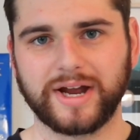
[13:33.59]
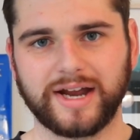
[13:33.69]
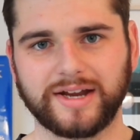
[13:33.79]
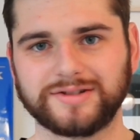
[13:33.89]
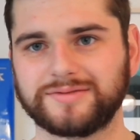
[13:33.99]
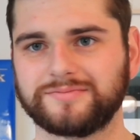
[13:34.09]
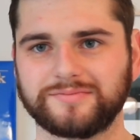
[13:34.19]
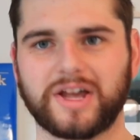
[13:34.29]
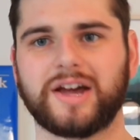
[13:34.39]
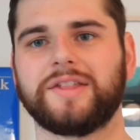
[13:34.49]
and
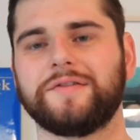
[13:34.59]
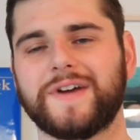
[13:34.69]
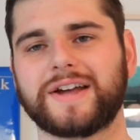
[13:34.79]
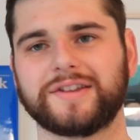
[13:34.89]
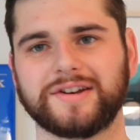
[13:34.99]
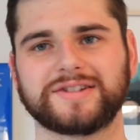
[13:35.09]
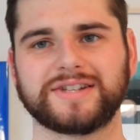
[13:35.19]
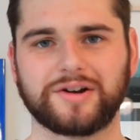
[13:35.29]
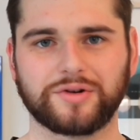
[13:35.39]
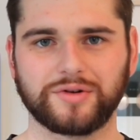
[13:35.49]
the fact that it's
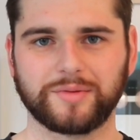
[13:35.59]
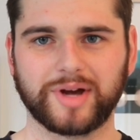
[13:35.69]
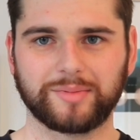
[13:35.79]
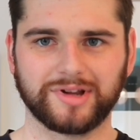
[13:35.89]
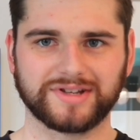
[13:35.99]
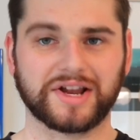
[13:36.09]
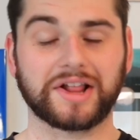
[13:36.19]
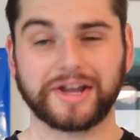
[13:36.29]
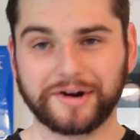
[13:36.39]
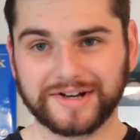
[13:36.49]
now called a bubble is a
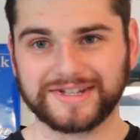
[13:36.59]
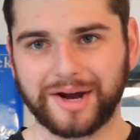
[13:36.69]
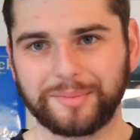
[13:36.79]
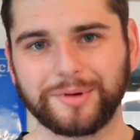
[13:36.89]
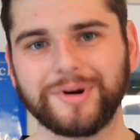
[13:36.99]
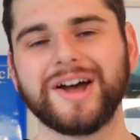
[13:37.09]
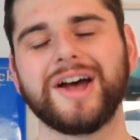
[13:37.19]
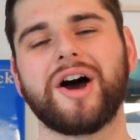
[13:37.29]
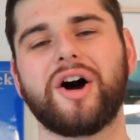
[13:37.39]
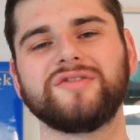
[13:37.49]
clear example
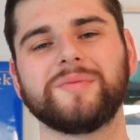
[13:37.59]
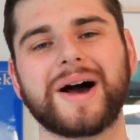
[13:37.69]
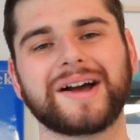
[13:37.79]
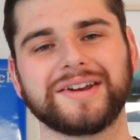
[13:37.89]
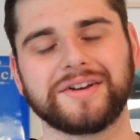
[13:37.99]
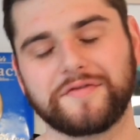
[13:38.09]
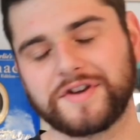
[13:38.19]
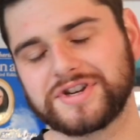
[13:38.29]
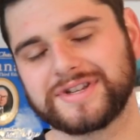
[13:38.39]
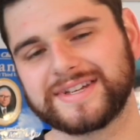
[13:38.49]
of a market
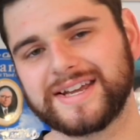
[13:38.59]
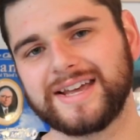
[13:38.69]
inefficiency.